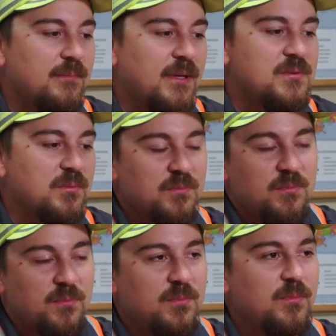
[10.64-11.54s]
That's
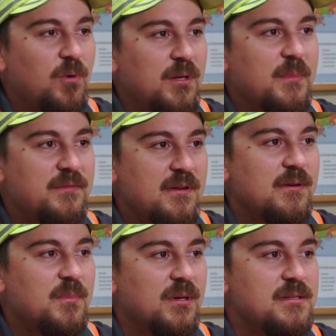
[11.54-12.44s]
one of my
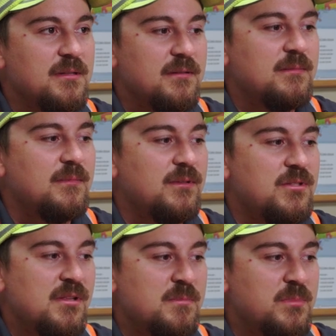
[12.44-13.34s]
favorite parts of the
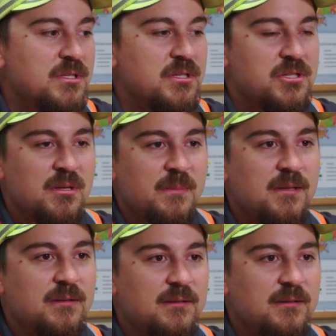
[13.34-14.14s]
position I'm in,